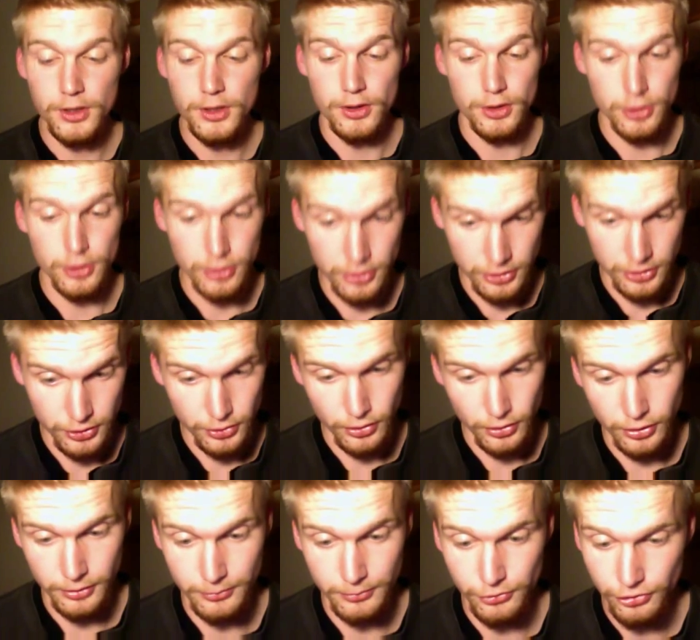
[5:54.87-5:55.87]
"And here
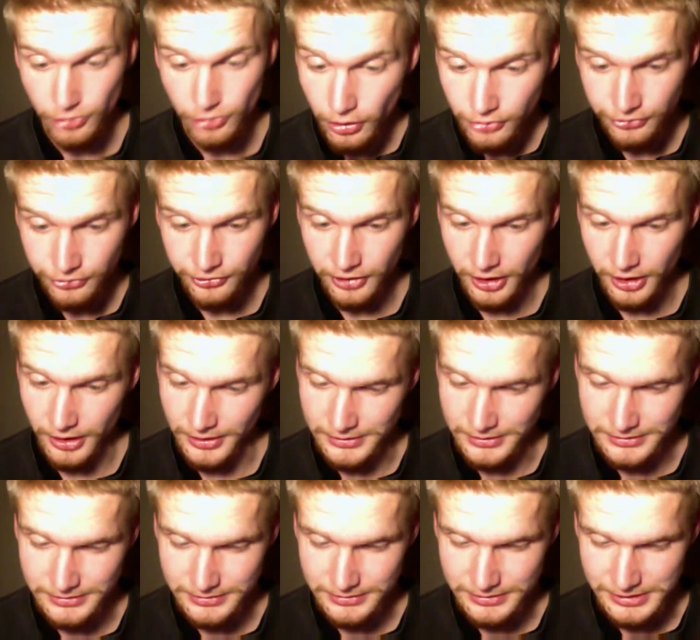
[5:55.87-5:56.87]
comes Shasta.
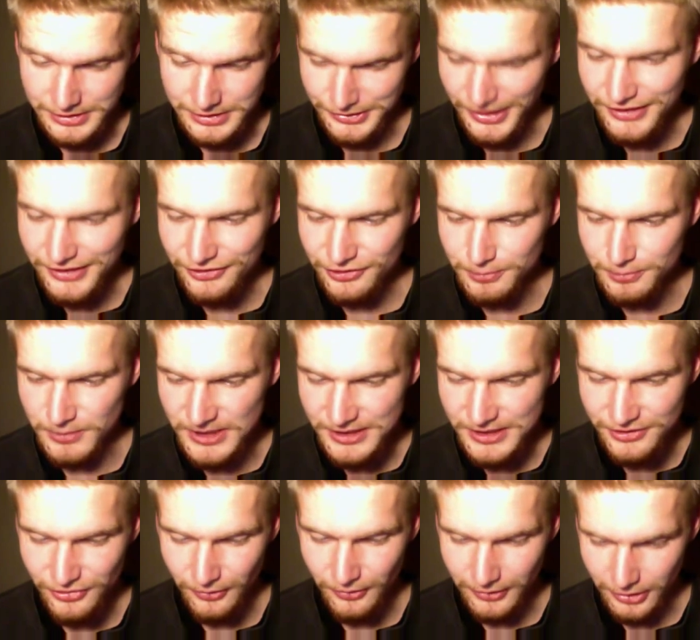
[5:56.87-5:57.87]
Thanks be
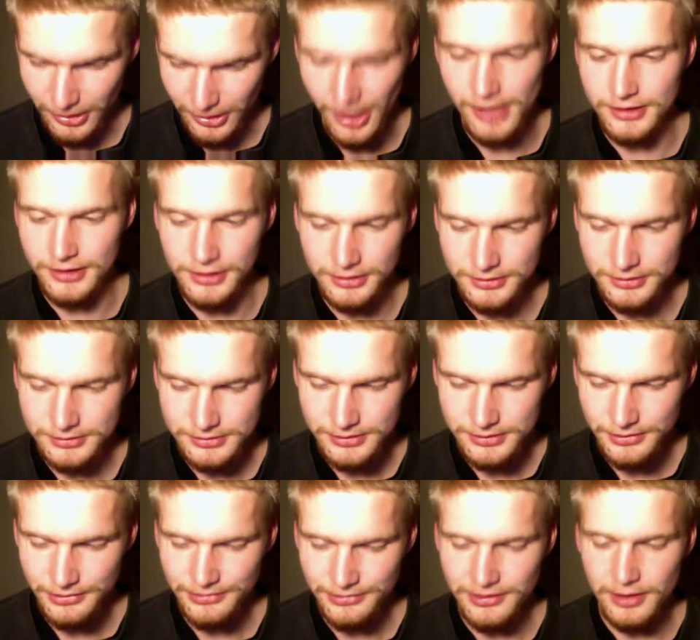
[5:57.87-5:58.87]
to the lion,"
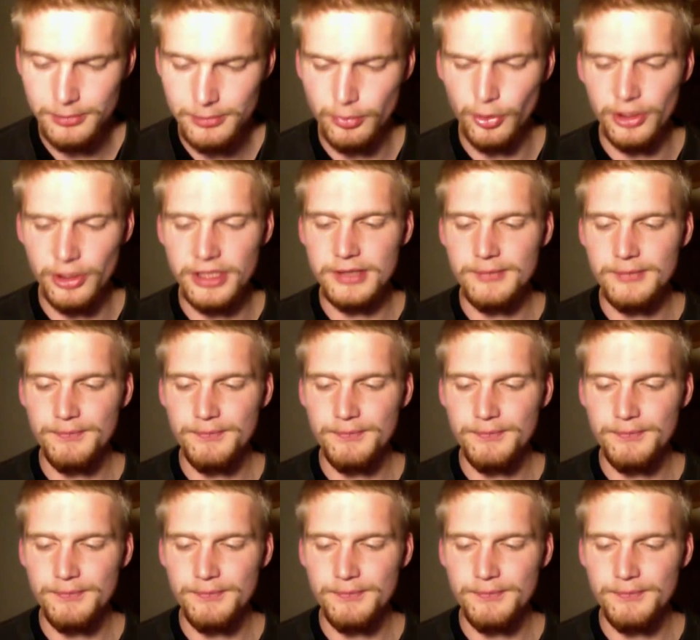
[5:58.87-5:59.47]
said Bree.